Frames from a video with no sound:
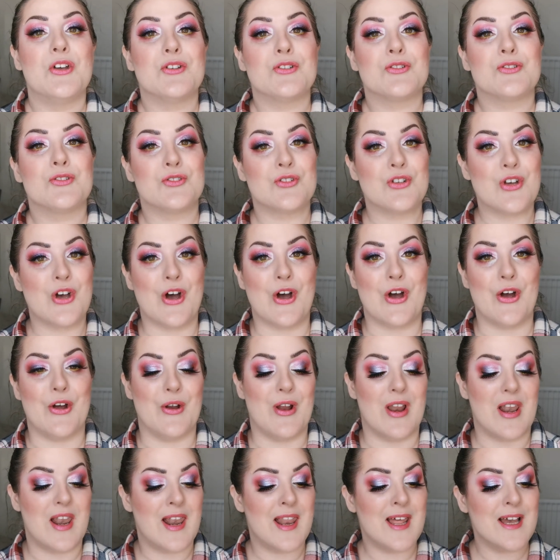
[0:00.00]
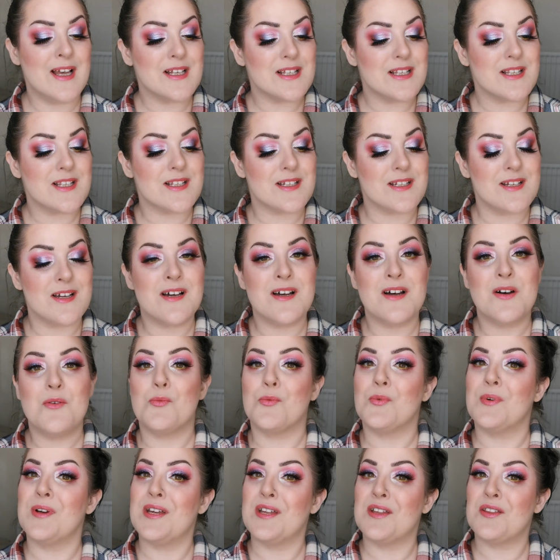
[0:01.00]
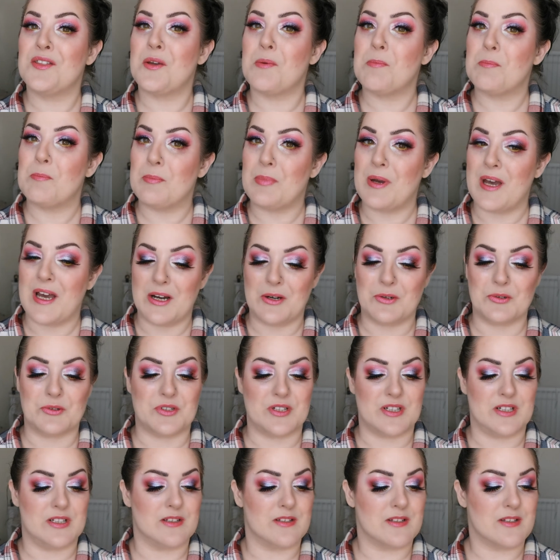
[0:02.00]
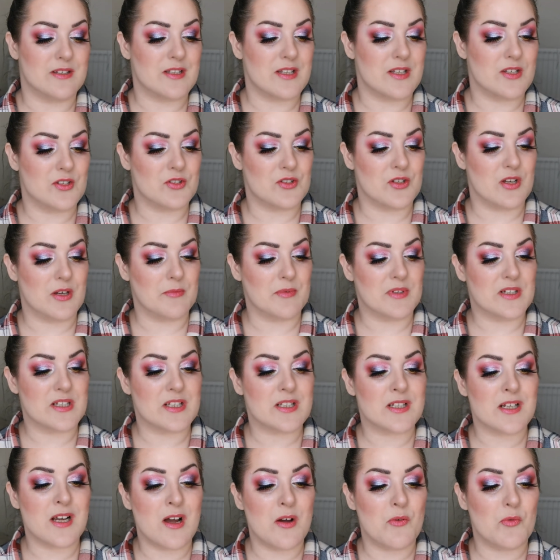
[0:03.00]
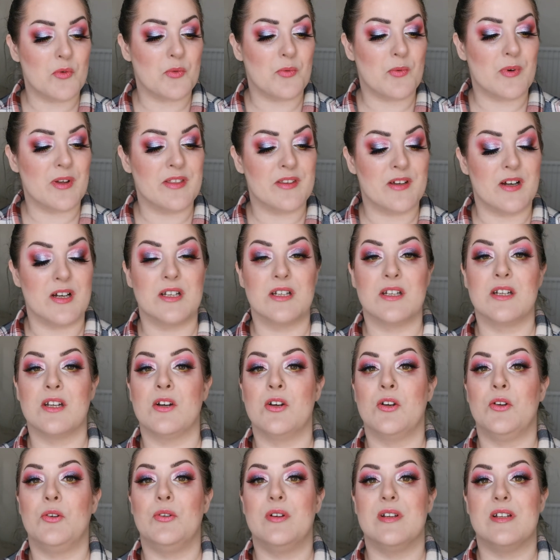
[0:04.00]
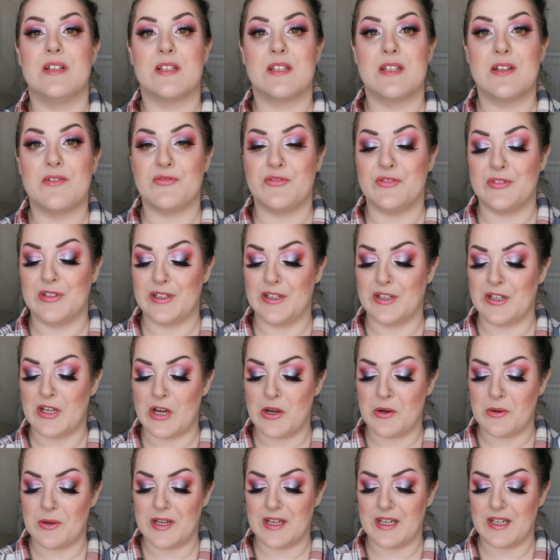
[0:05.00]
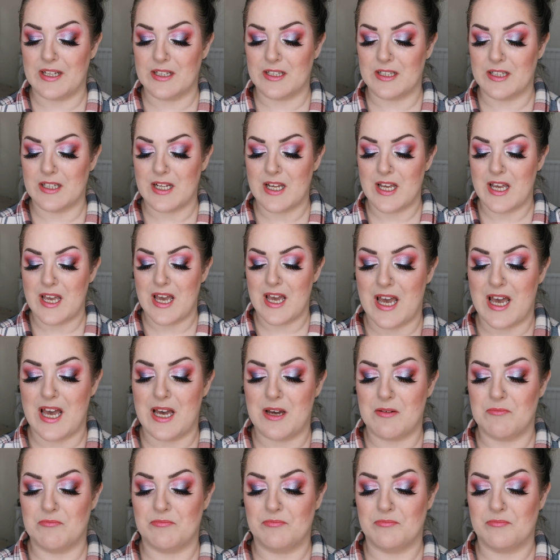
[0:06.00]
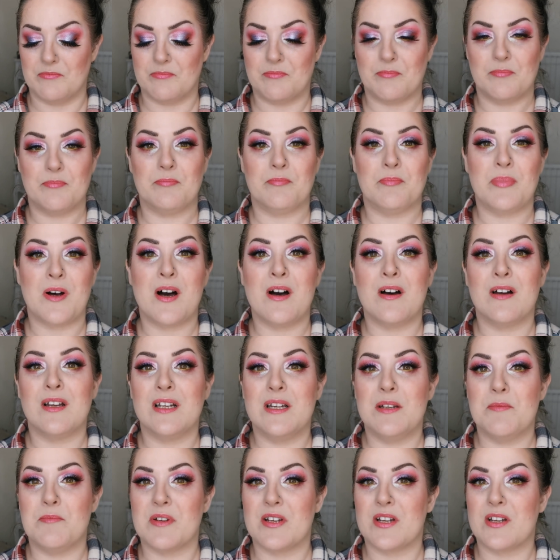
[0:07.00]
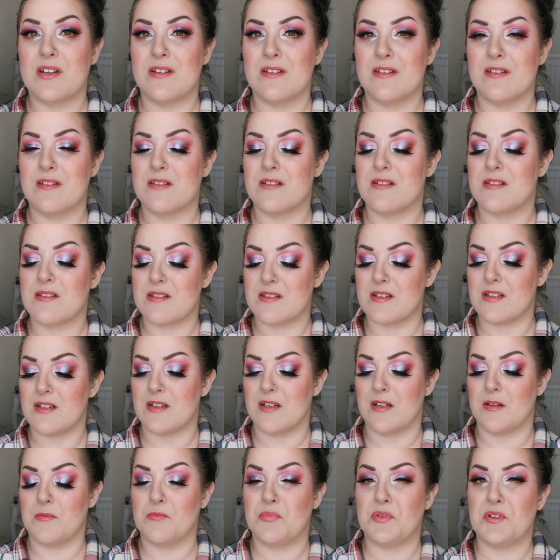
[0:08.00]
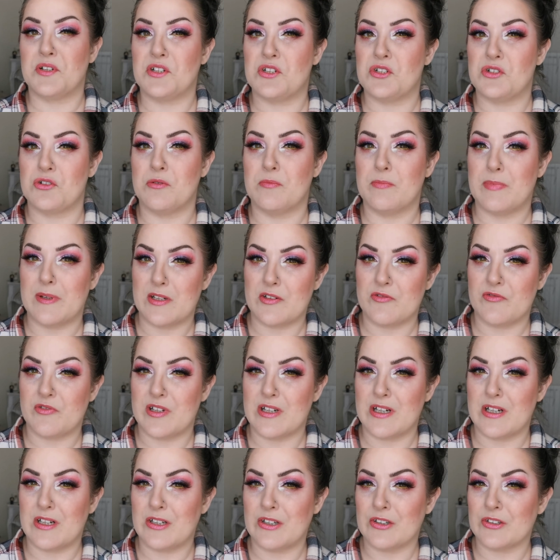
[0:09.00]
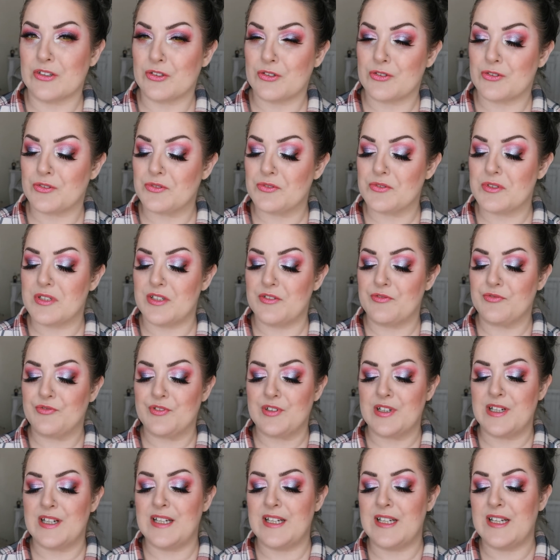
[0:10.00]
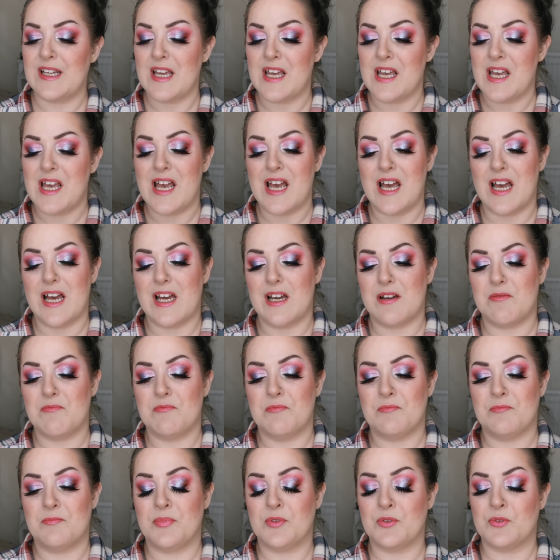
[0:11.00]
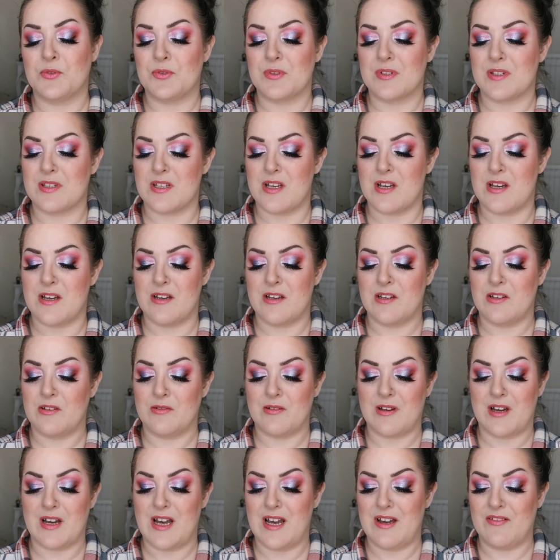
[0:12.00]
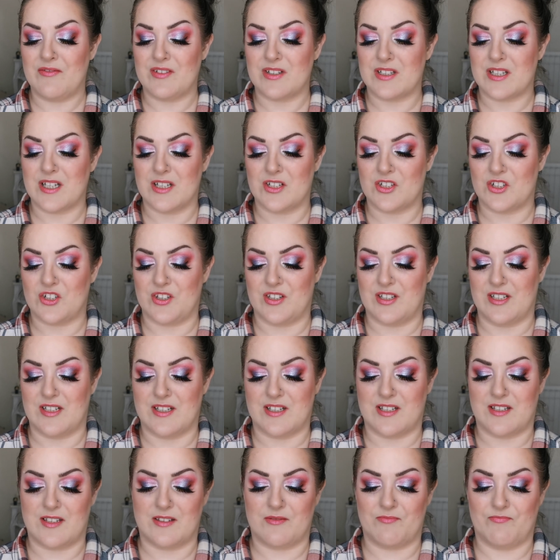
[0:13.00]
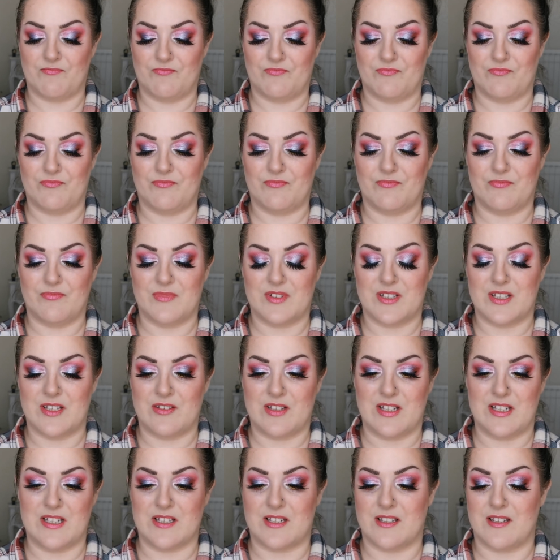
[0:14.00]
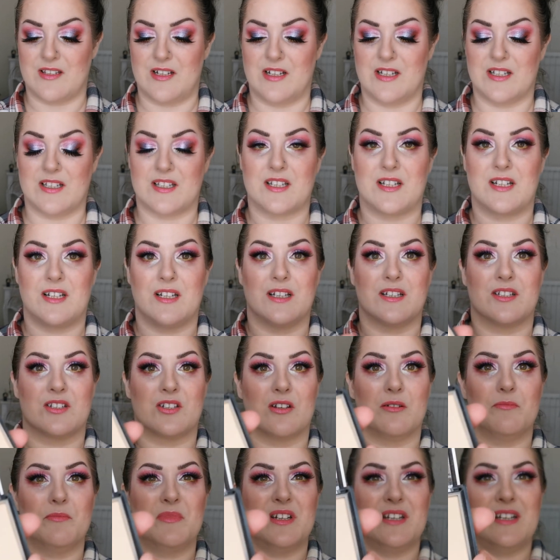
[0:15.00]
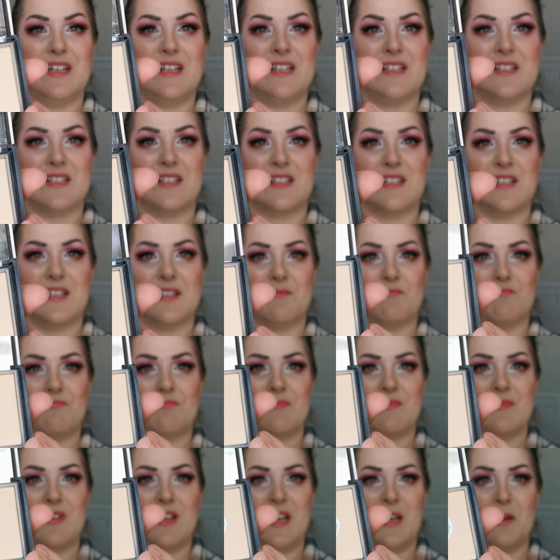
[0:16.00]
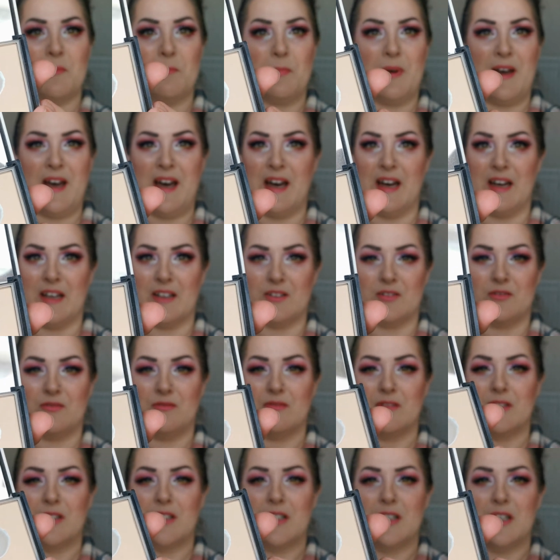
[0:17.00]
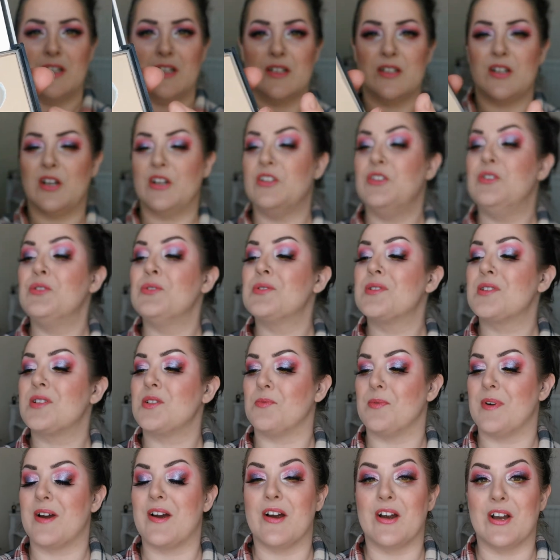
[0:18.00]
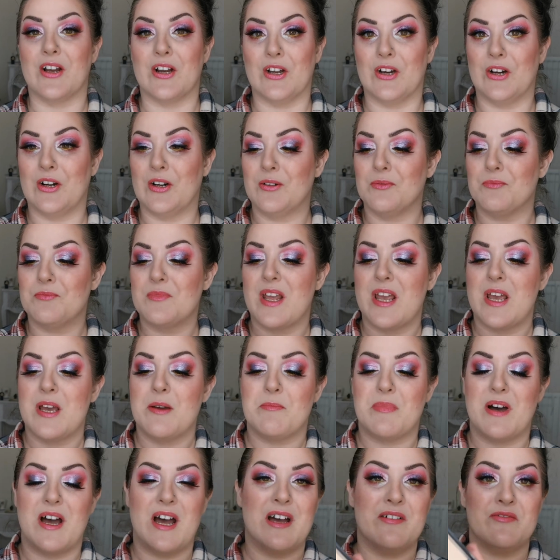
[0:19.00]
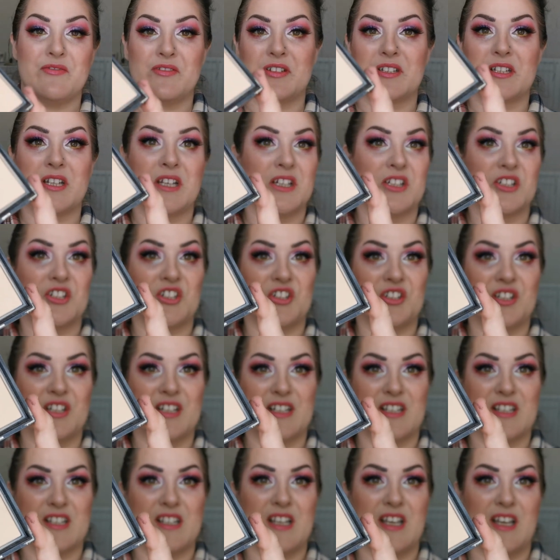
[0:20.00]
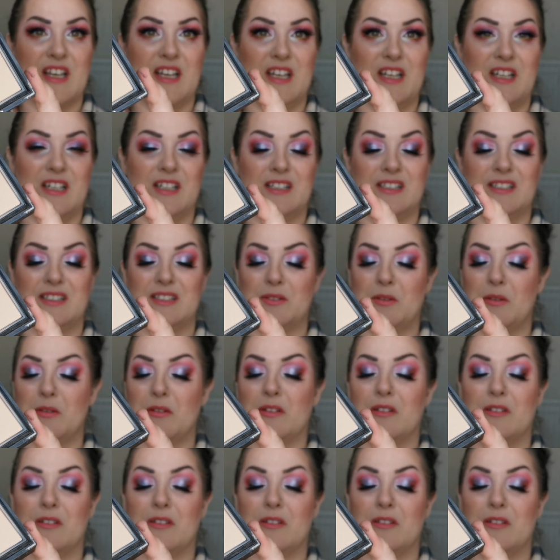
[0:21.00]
So let's start with powders. So I'm going to start with one that I know is definitely going, um, partly because I'm pretty sure Benefit aren't cruelty free, um, but also I haven't touched this since the last declutter. I mean, it is it's hit pan. I used to wear it a lot, but I haven't touched this in